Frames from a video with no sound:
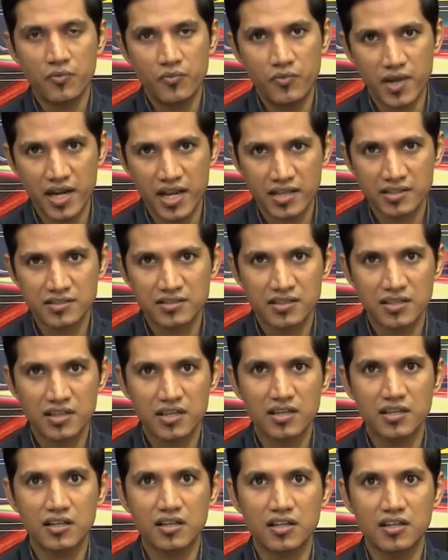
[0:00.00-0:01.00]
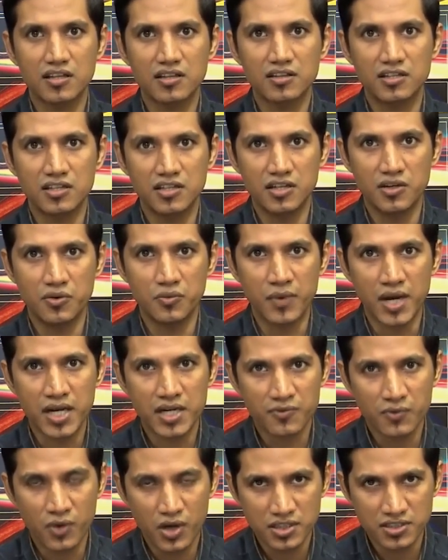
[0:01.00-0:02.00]
whereas the Van
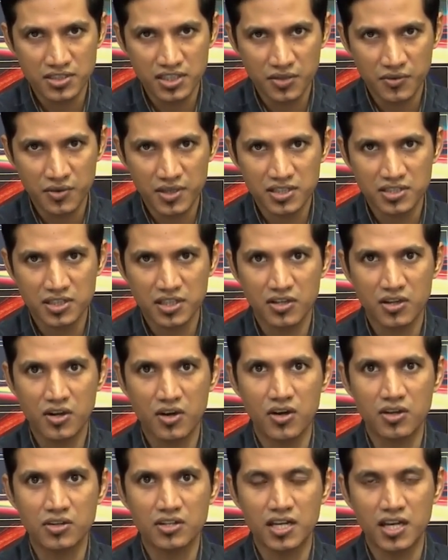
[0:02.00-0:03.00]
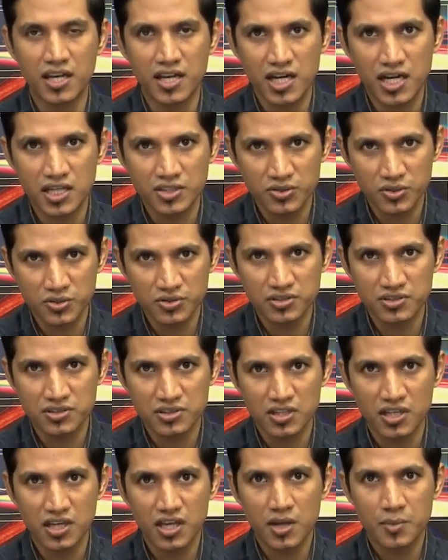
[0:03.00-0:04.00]
der Waals equation or the
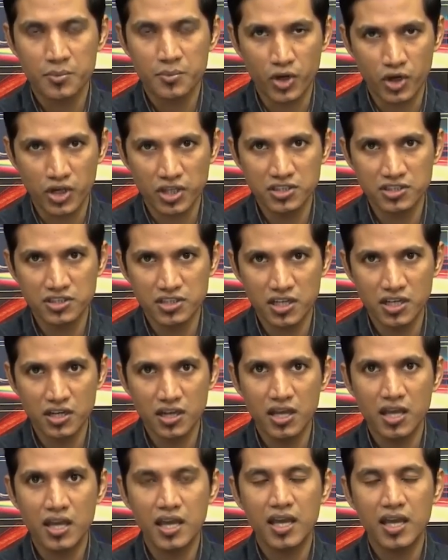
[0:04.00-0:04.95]
Lennard-Jones potential